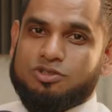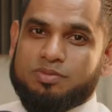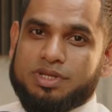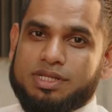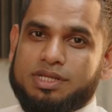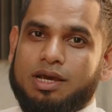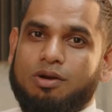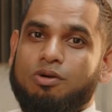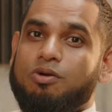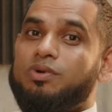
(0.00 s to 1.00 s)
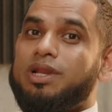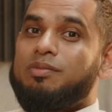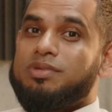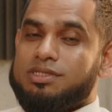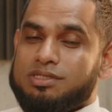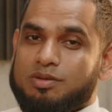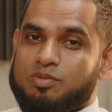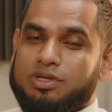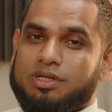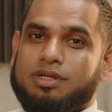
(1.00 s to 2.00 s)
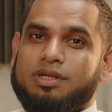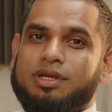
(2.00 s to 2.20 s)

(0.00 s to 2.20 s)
social media or when I meet someone,